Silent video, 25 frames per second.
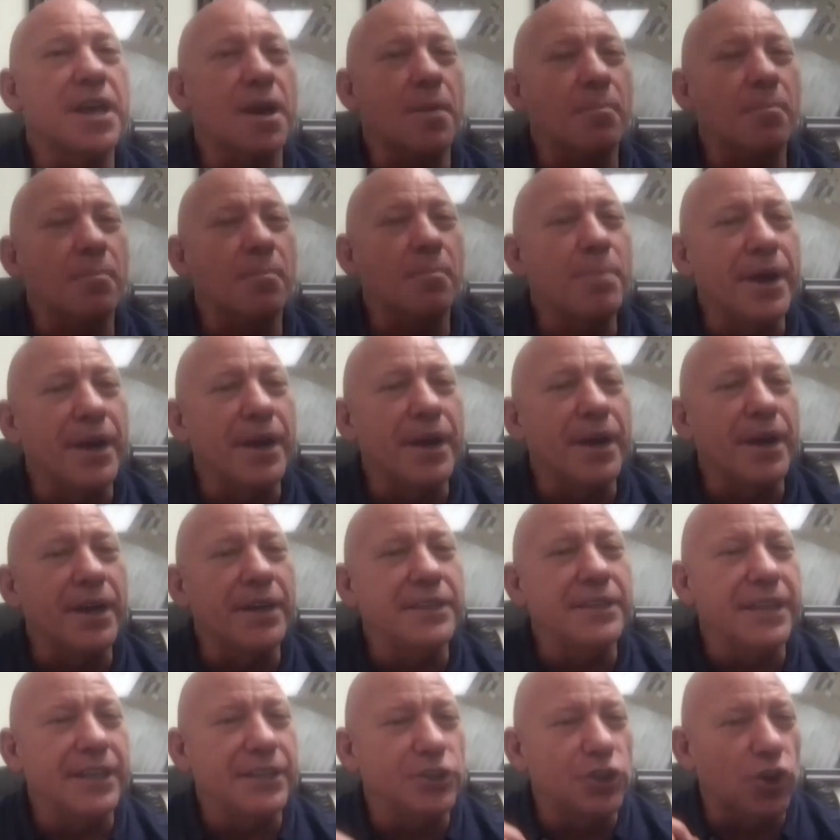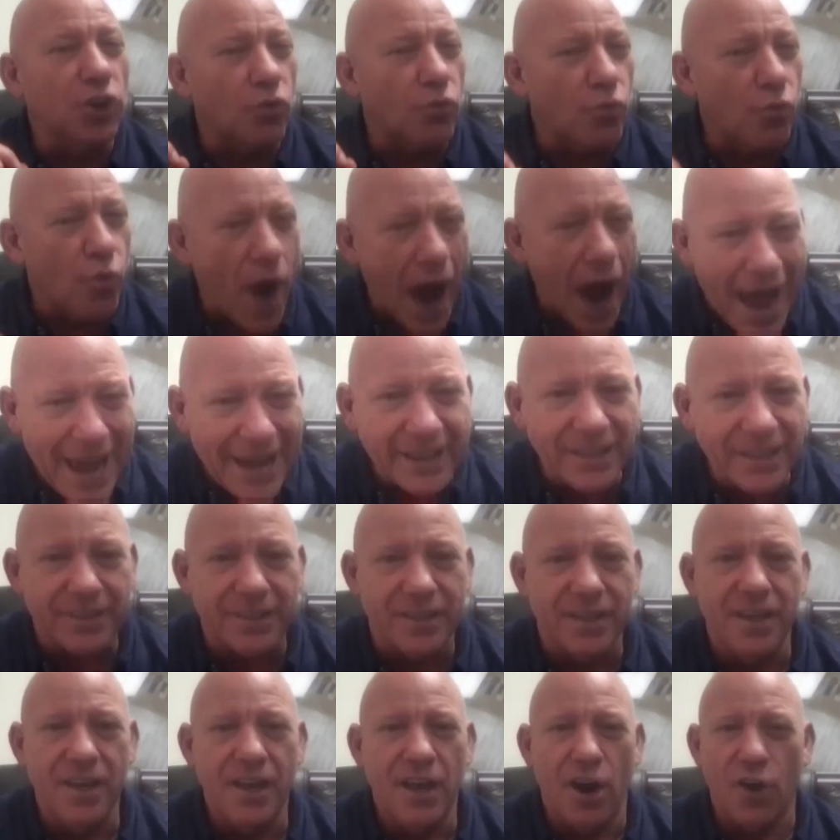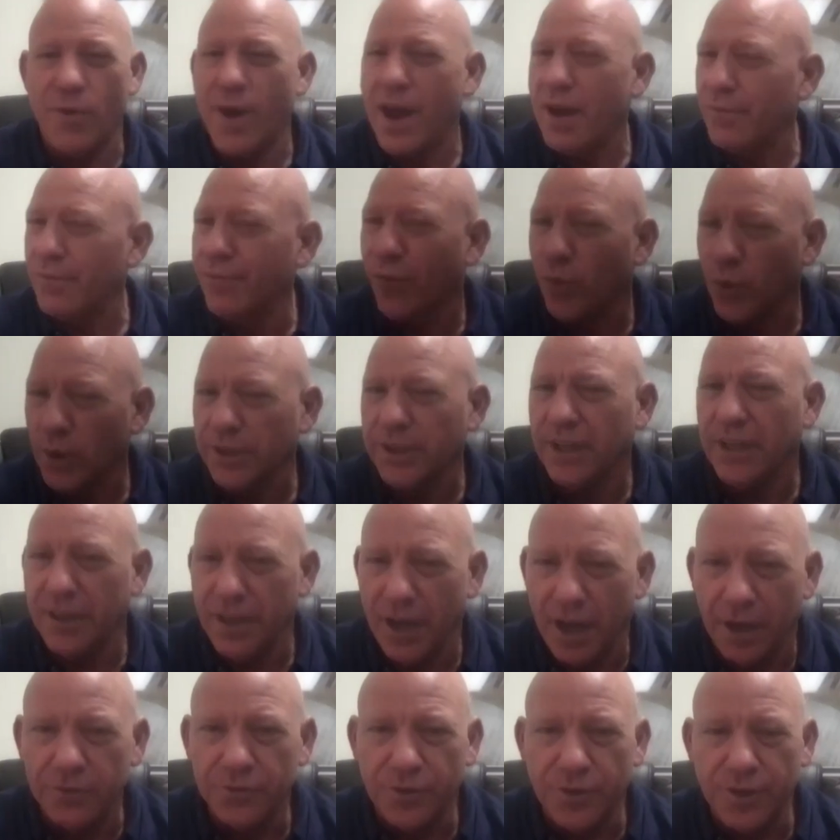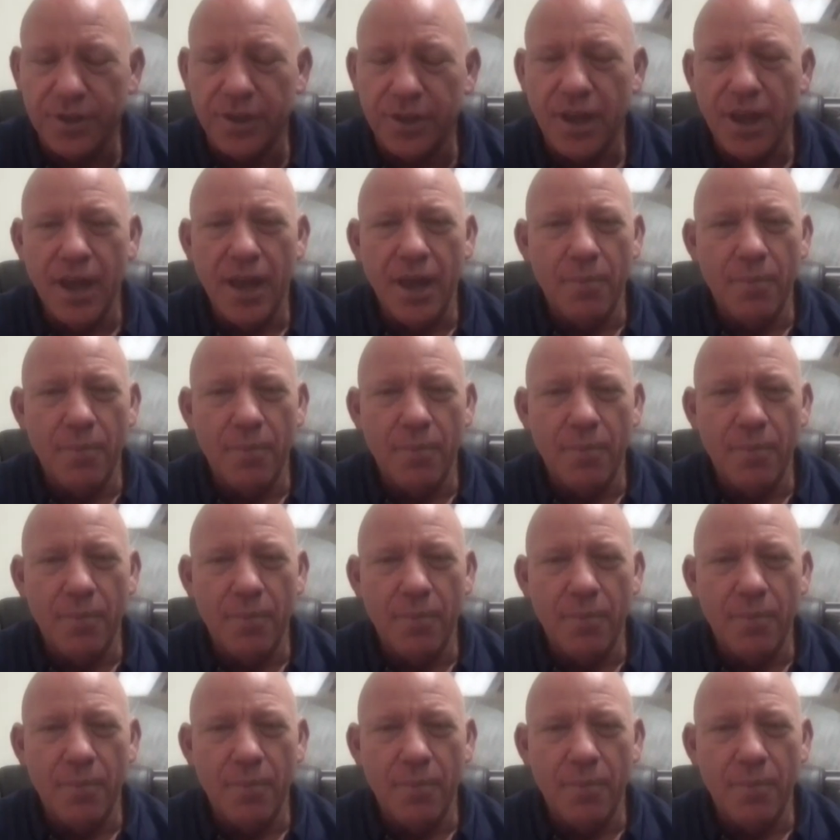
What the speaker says: ability to write around 1400